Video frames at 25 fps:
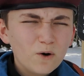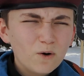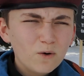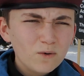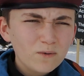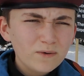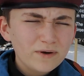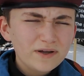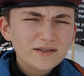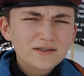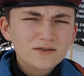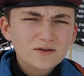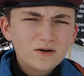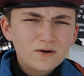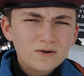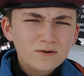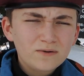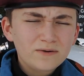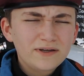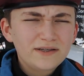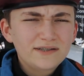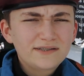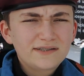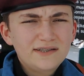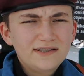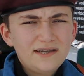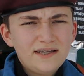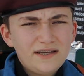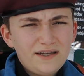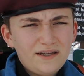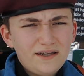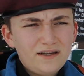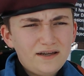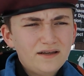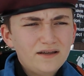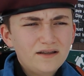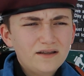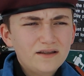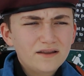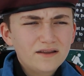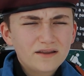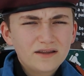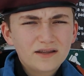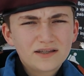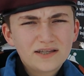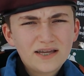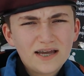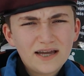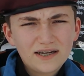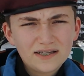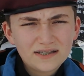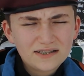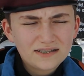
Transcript: always need the 10